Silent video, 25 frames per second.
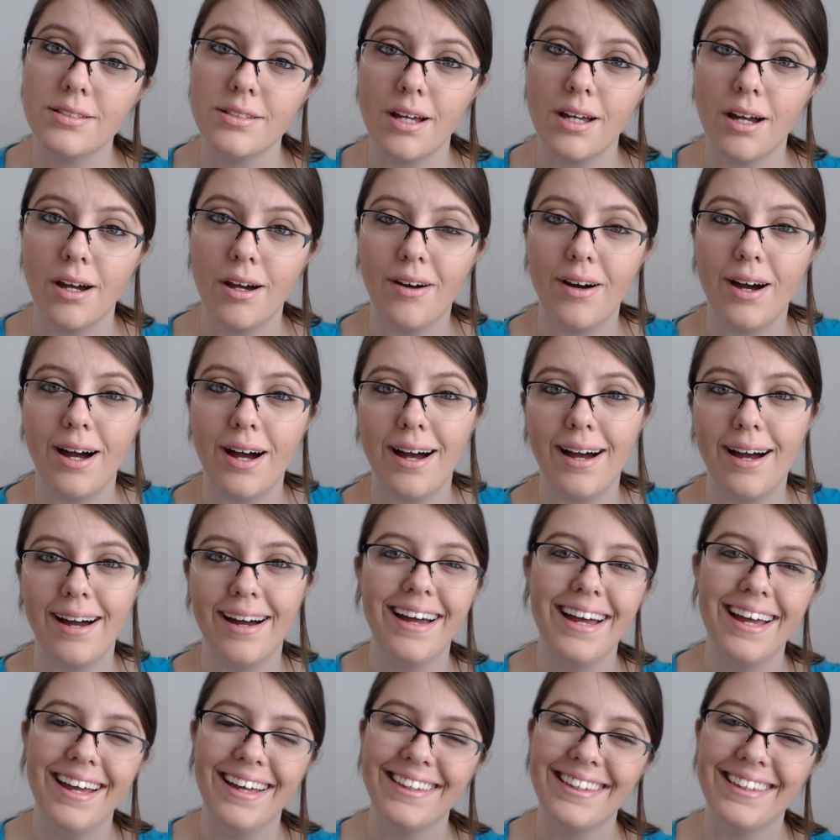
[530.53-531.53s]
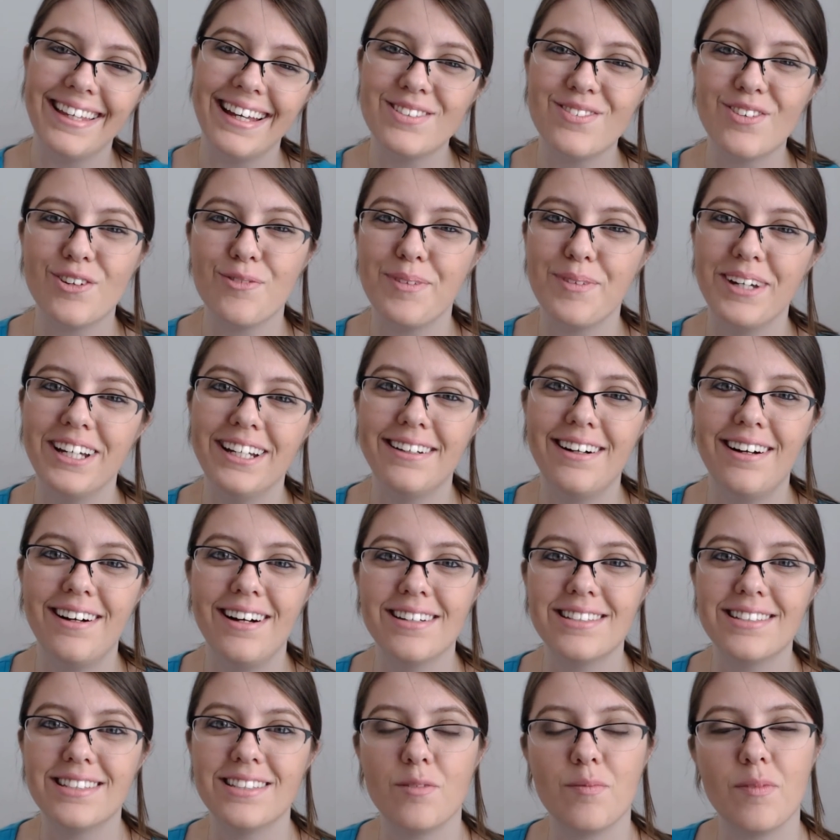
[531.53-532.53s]
So thanks for being
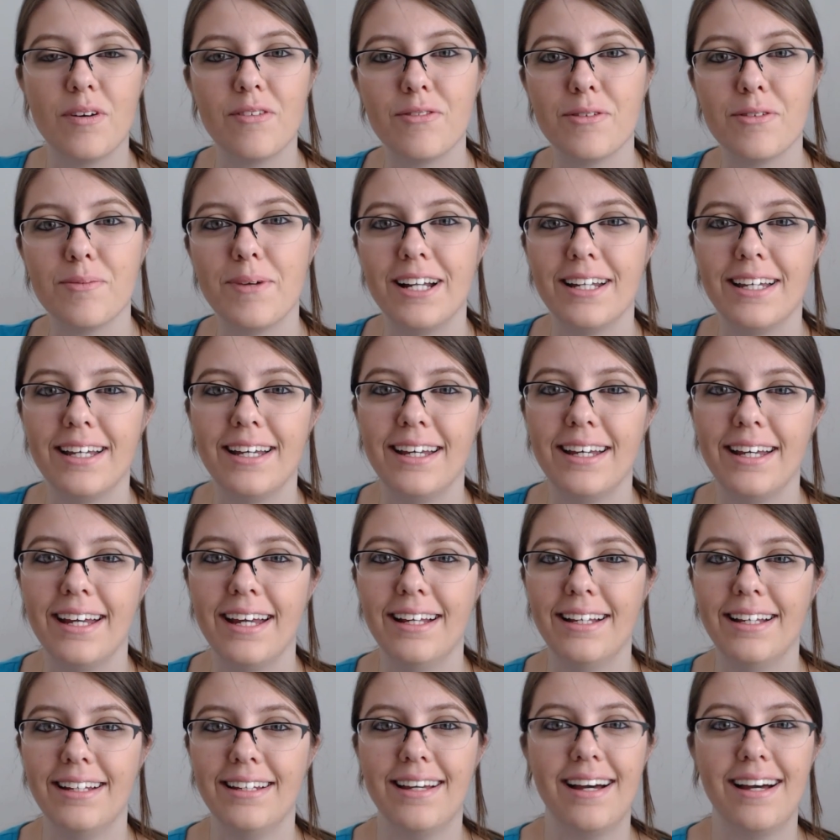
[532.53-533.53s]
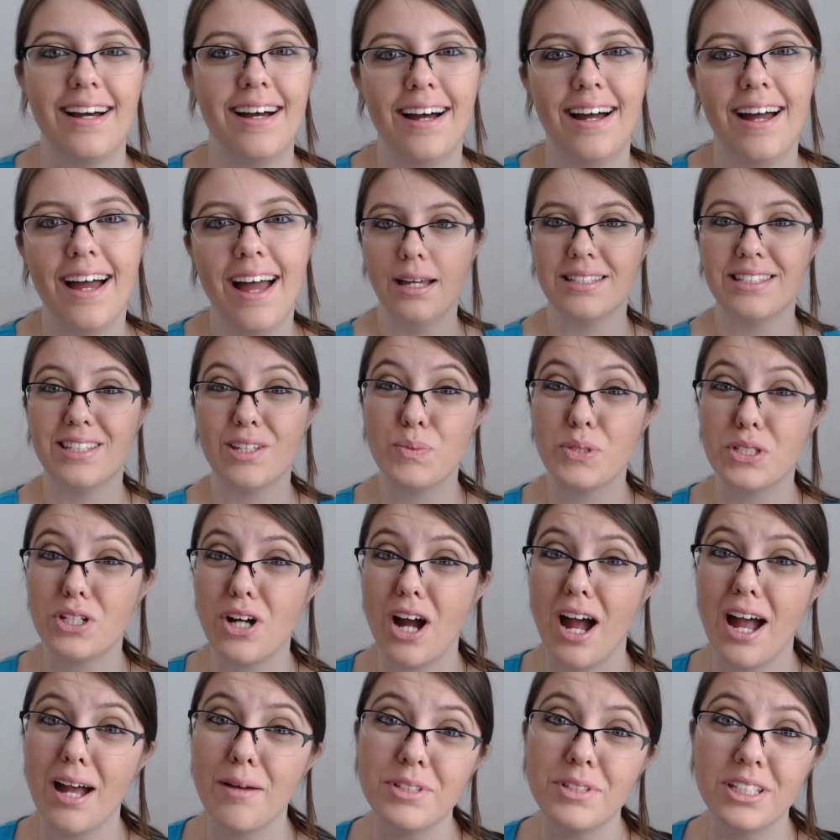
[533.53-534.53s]
awesome, everybody, and
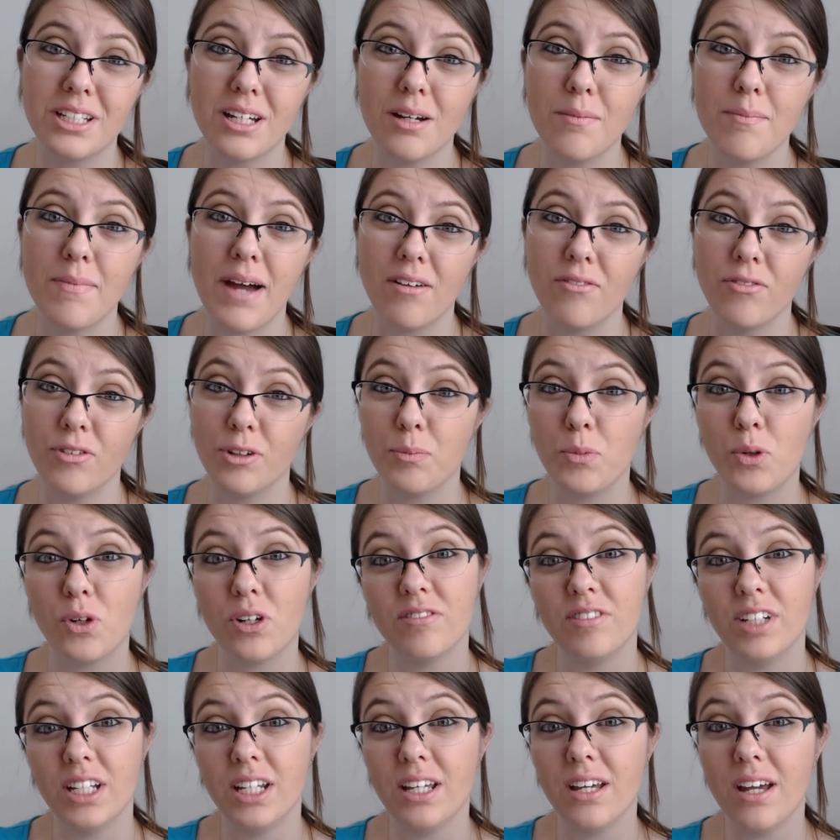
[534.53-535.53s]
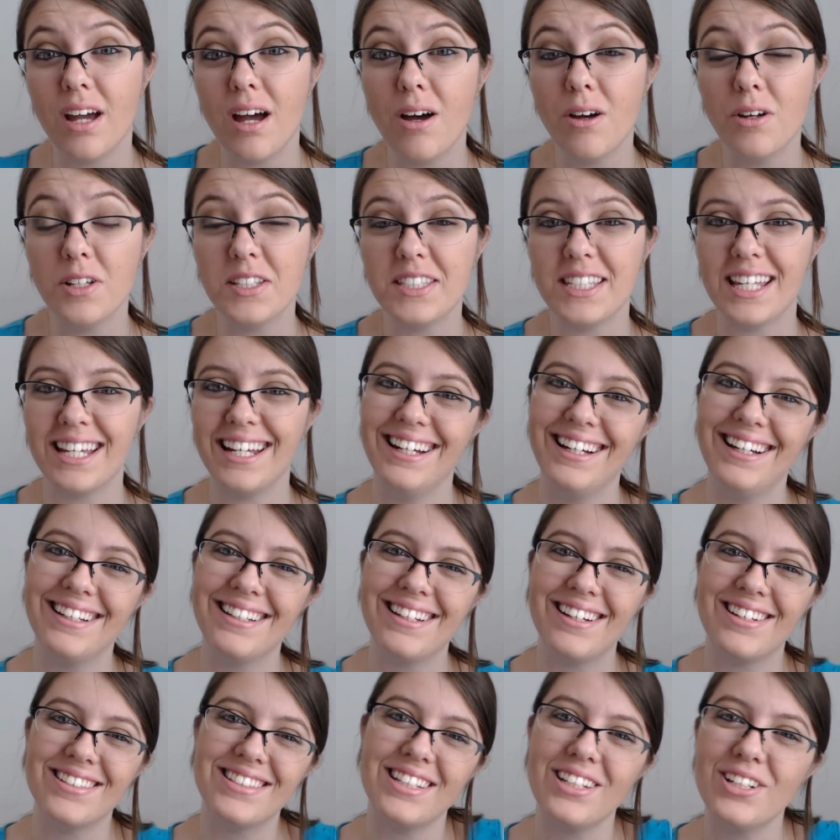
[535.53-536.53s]
subscribe to come back for more videos,
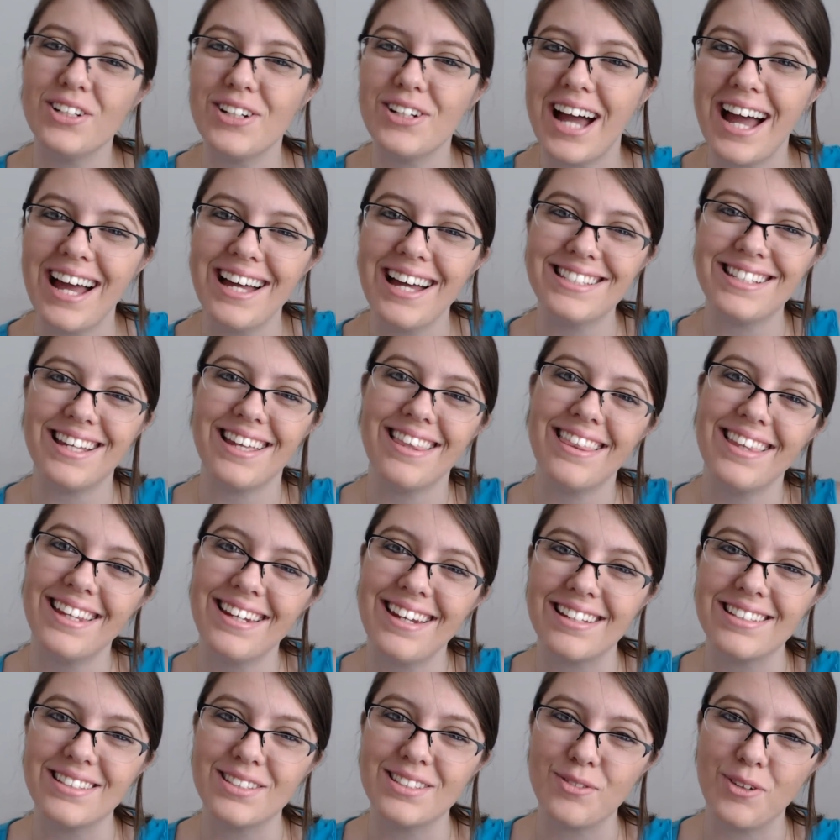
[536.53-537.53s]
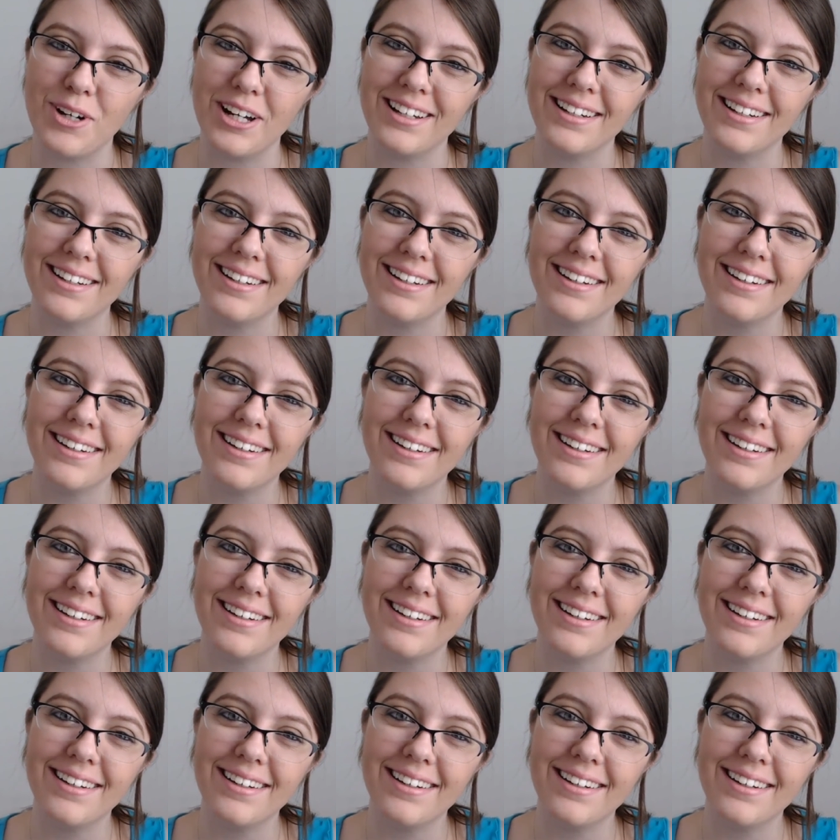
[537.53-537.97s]
and I'll see you guys in the next one.